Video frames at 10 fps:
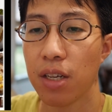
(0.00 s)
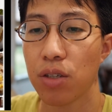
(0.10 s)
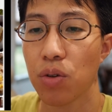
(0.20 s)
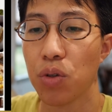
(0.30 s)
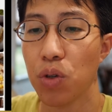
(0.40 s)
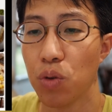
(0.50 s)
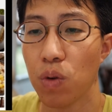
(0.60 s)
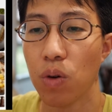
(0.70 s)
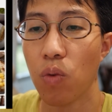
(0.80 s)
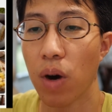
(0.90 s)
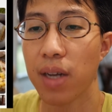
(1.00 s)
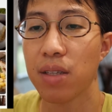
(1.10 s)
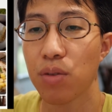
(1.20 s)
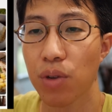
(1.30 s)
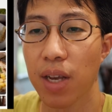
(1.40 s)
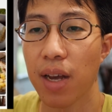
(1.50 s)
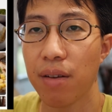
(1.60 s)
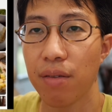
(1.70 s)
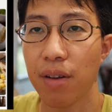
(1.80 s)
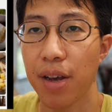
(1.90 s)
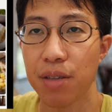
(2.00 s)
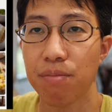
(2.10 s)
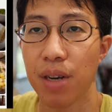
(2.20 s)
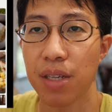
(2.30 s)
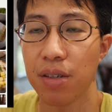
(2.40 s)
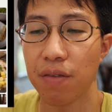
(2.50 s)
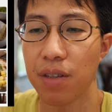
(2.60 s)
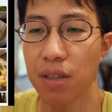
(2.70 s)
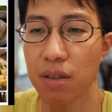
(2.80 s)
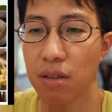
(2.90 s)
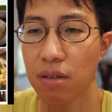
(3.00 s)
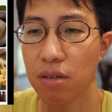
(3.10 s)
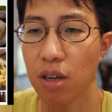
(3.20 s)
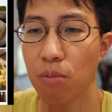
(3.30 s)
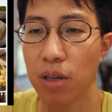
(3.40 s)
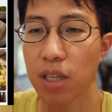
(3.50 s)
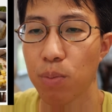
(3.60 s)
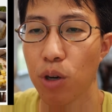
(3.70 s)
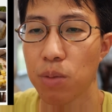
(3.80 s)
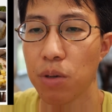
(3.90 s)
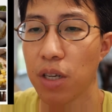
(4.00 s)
So you will want to get as many of these top ones as possible.